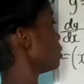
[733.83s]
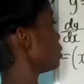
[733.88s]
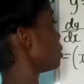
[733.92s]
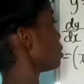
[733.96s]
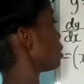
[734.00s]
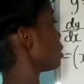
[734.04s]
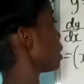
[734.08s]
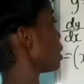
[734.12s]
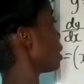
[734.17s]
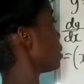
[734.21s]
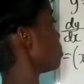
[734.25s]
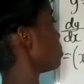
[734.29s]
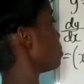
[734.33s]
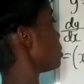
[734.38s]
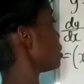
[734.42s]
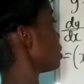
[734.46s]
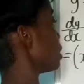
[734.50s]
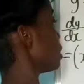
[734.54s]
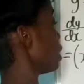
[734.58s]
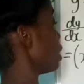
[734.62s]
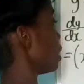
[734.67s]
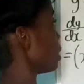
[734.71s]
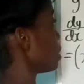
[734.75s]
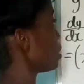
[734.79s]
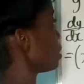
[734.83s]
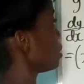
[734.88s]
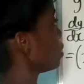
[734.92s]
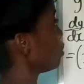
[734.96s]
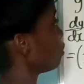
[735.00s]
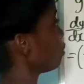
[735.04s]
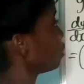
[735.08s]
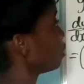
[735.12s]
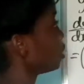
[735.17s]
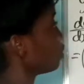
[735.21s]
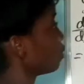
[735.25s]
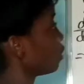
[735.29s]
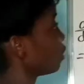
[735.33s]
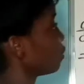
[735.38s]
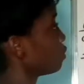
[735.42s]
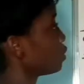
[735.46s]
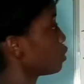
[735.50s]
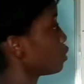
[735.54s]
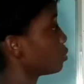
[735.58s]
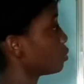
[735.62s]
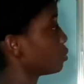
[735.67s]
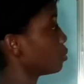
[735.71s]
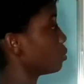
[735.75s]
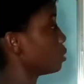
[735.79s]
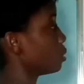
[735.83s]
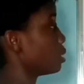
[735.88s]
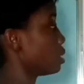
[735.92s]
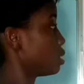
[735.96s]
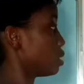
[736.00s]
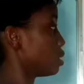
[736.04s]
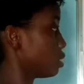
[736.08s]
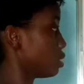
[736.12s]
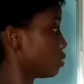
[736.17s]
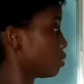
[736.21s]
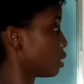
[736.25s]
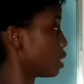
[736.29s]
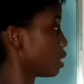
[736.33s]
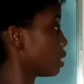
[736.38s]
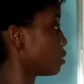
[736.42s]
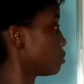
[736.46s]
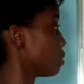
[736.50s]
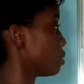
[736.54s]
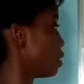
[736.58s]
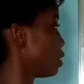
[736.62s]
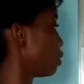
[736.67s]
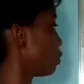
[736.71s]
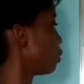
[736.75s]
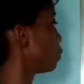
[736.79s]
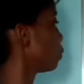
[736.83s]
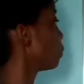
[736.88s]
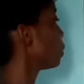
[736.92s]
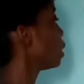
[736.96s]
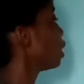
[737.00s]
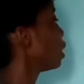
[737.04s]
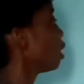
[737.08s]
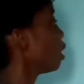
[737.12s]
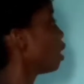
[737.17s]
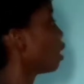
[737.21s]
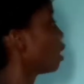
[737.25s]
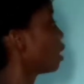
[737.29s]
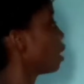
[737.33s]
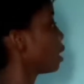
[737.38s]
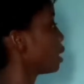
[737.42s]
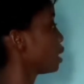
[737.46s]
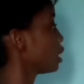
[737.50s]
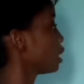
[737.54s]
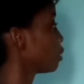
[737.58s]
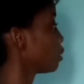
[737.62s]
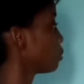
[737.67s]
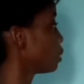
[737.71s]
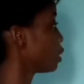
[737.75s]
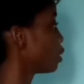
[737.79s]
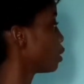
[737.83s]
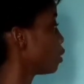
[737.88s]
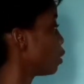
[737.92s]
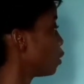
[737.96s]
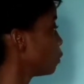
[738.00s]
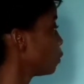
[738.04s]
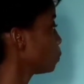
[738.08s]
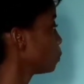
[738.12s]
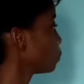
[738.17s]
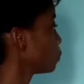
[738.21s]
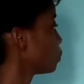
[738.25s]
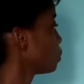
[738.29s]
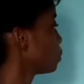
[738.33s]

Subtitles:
times x. Derivative of 2 is 0, as we know. All right, here we go.